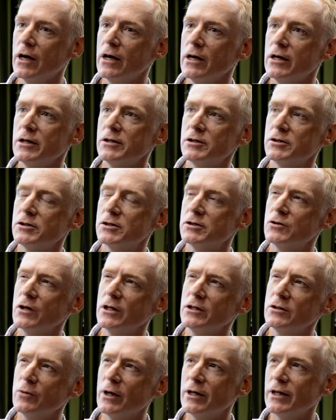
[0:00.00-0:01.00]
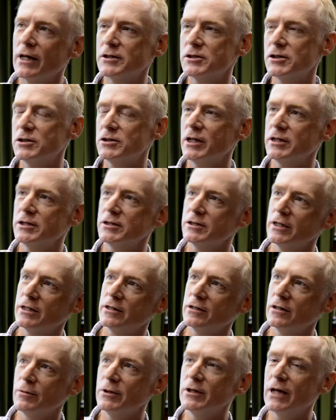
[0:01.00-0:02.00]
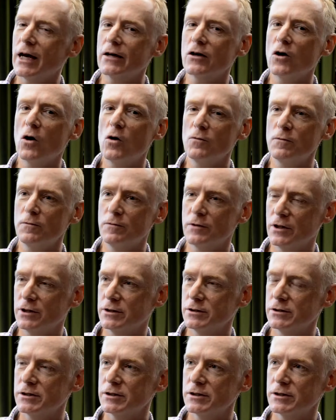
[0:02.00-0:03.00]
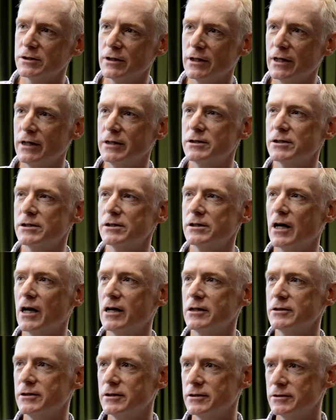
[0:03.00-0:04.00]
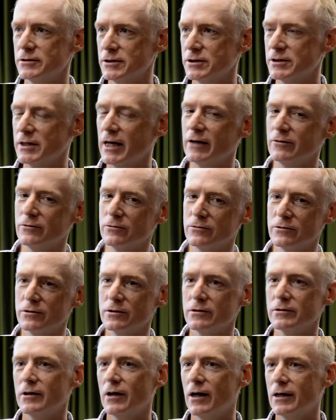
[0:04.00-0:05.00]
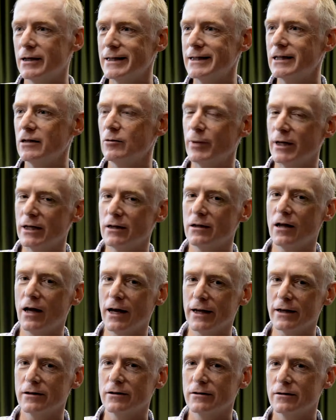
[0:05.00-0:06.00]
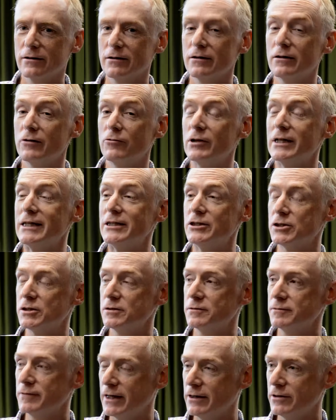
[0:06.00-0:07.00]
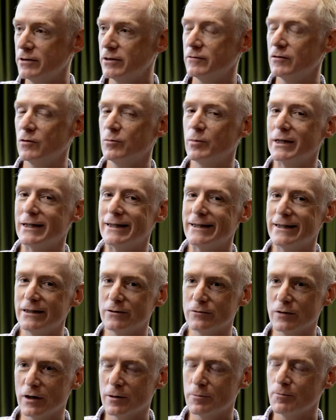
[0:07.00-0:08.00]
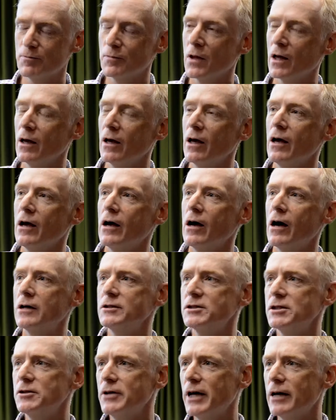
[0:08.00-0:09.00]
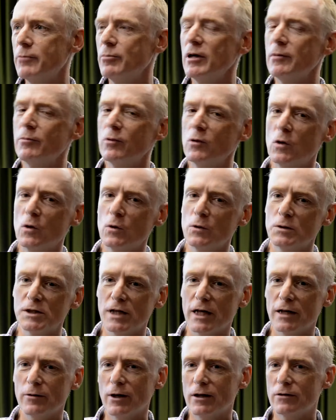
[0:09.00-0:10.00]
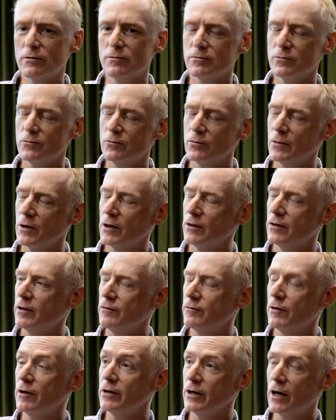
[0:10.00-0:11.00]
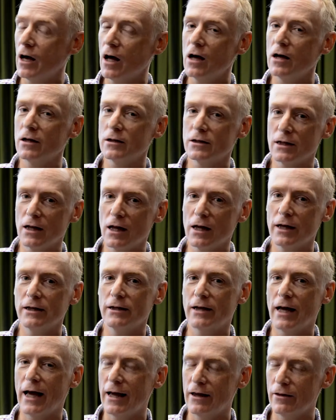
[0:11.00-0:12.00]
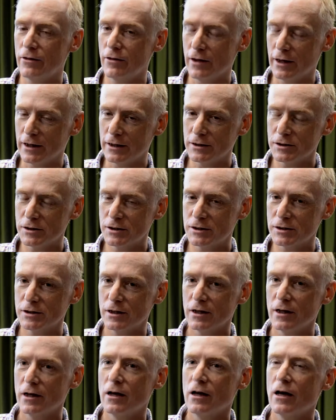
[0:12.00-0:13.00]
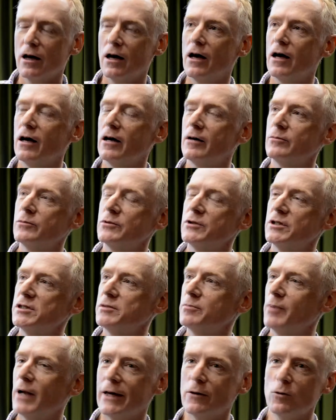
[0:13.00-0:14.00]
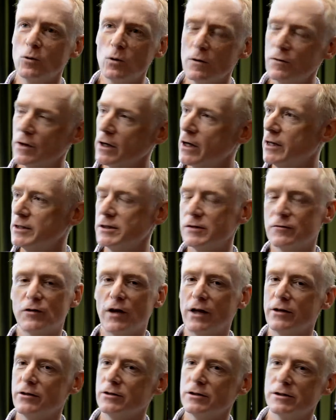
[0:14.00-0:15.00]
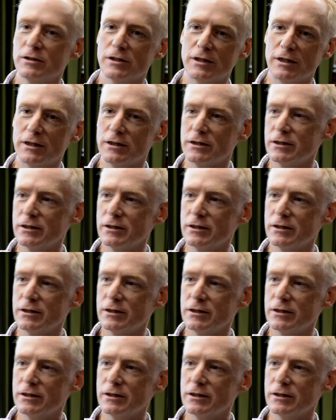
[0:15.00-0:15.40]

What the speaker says: So straight away that's suggesting, that confidence is starting to sound a little bit like the religious faith of a believer. And so you get people who say, well, the very hard-line atheists display all of the kinds of tendencies